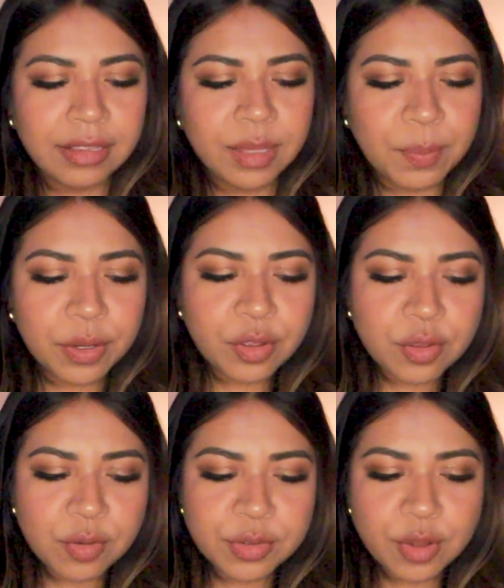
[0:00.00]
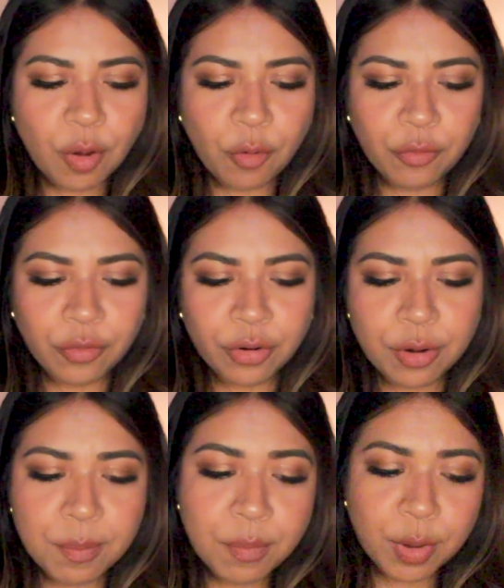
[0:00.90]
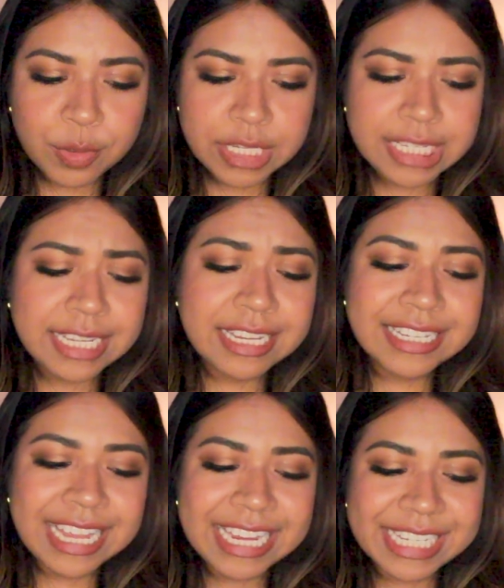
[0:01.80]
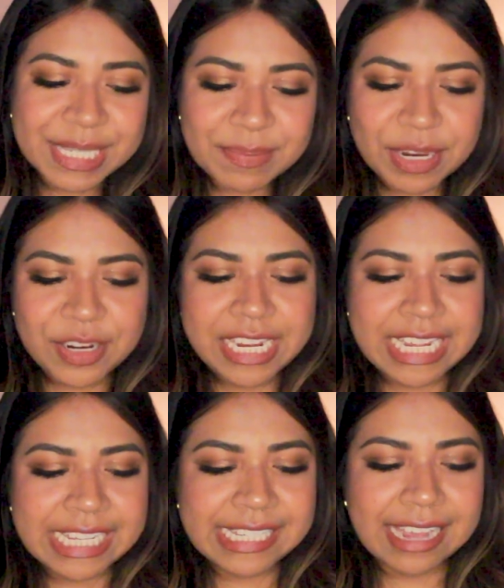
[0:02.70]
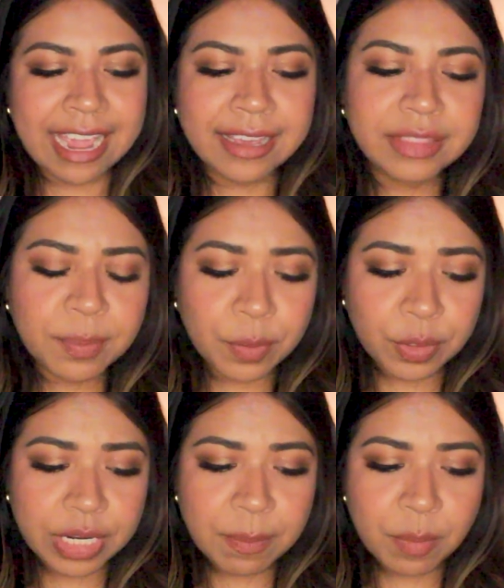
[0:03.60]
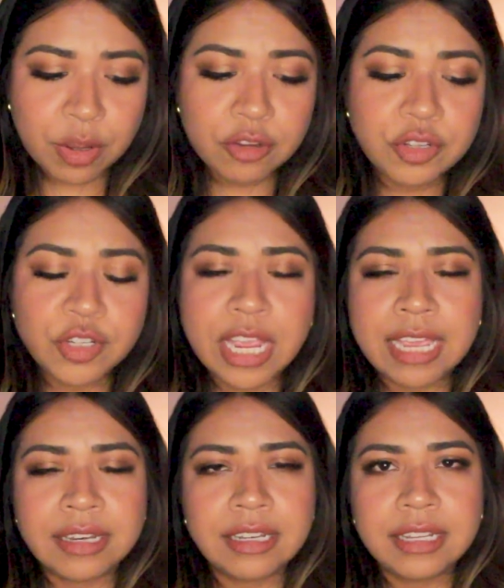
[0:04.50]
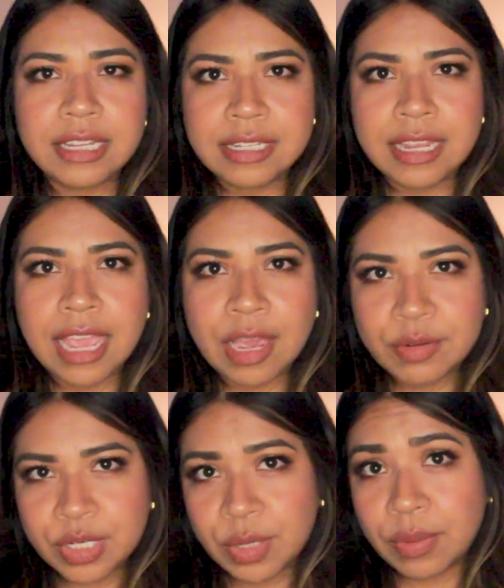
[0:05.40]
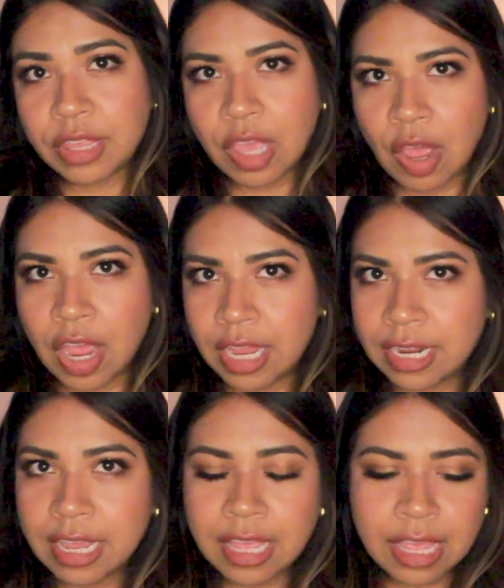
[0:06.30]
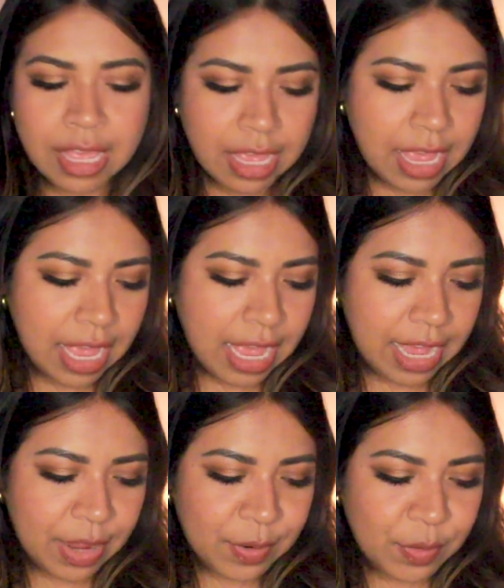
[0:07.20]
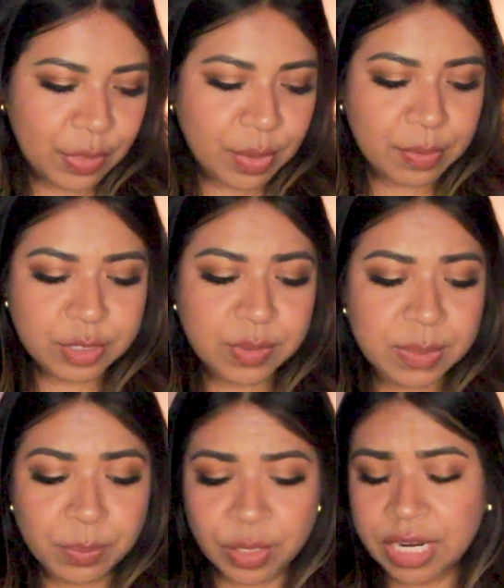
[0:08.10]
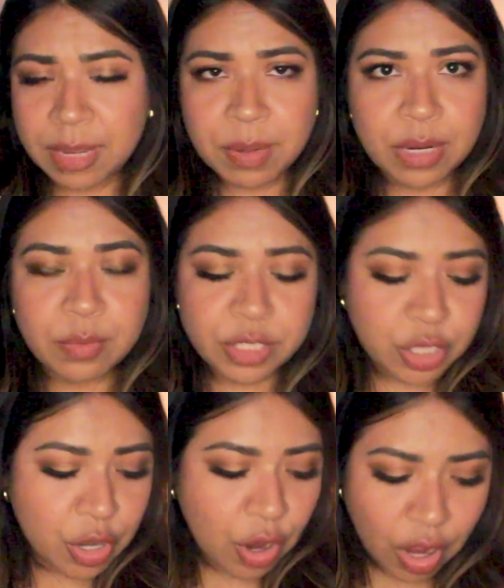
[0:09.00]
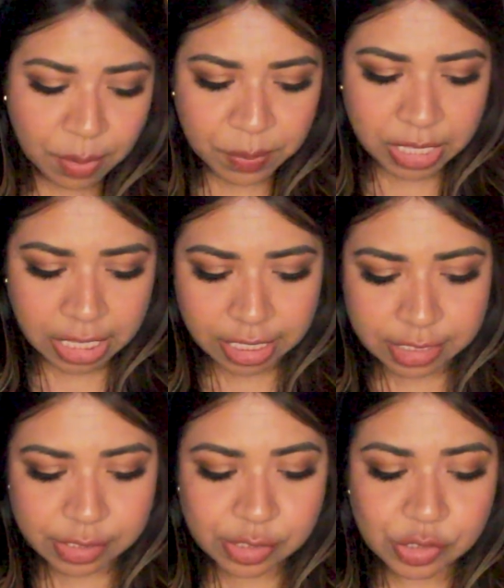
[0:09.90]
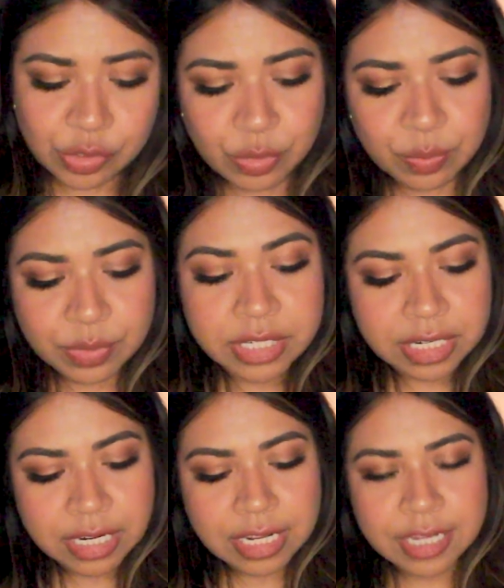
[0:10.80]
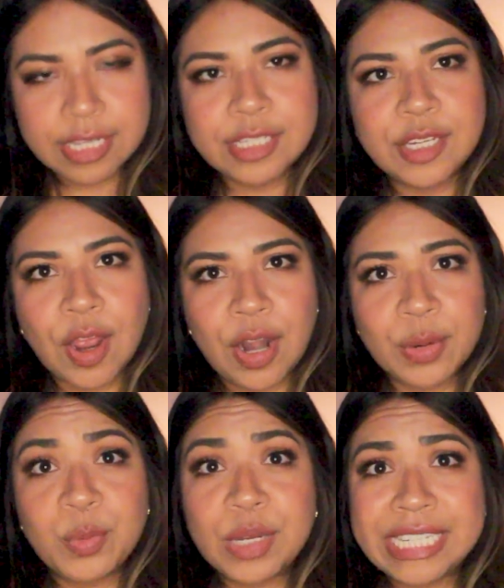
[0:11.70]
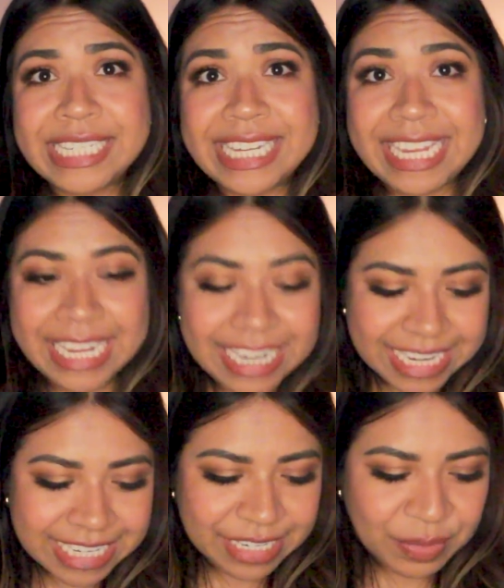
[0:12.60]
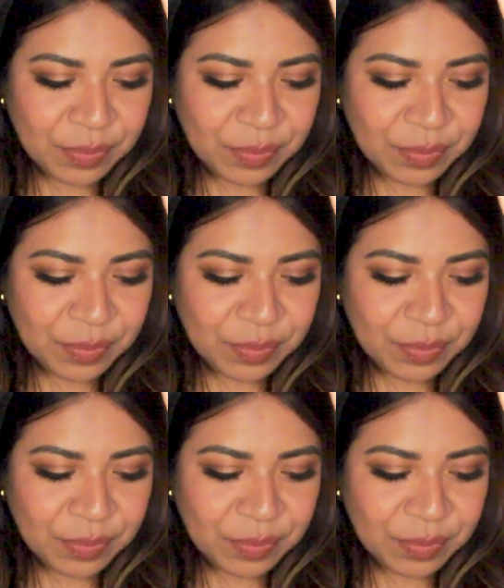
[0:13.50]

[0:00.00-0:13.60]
the book goes over Moses's experience at the burning bush and his encounter with God, how the bush was burning, but it was not being consumed because God was in it.